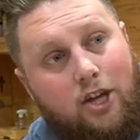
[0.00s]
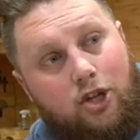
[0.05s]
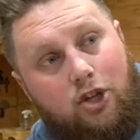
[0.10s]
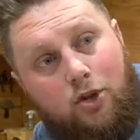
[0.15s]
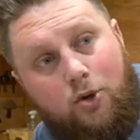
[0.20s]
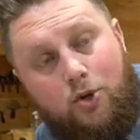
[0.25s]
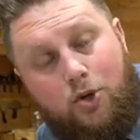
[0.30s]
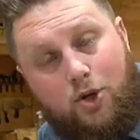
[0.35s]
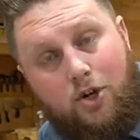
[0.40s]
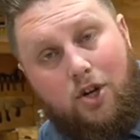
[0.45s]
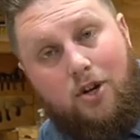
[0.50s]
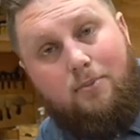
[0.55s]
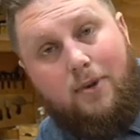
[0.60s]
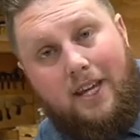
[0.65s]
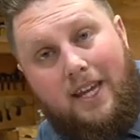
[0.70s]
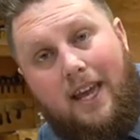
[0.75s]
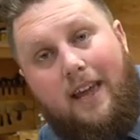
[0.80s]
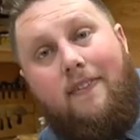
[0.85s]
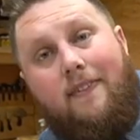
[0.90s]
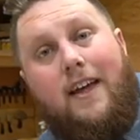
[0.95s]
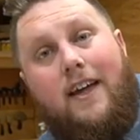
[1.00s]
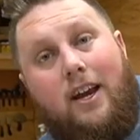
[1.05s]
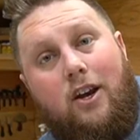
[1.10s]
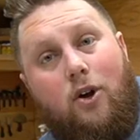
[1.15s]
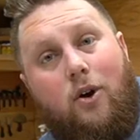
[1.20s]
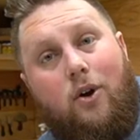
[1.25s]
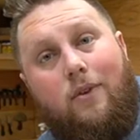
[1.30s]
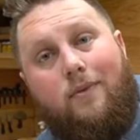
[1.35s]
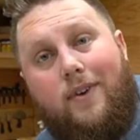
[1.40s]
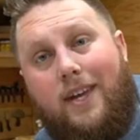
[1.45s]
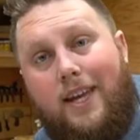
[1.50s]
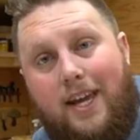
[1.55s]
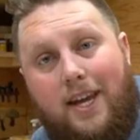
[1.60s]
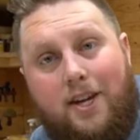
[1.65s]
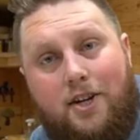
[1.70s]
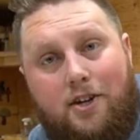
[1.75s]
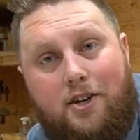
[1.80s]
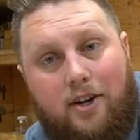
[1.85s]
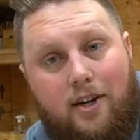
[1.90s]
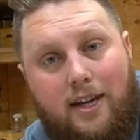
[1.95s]
you should be getting that
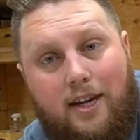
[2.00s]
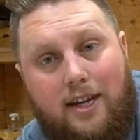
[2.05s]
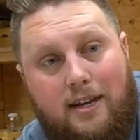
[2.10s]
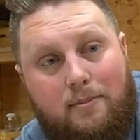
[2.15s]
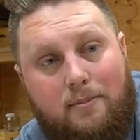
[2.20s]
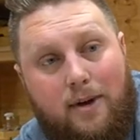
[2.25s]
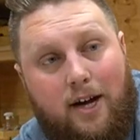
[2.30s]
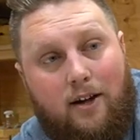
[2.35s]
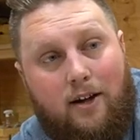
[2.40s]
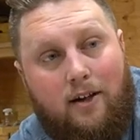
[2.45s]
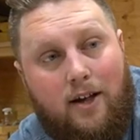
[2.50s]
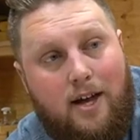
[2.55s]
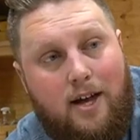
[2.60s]
notification email.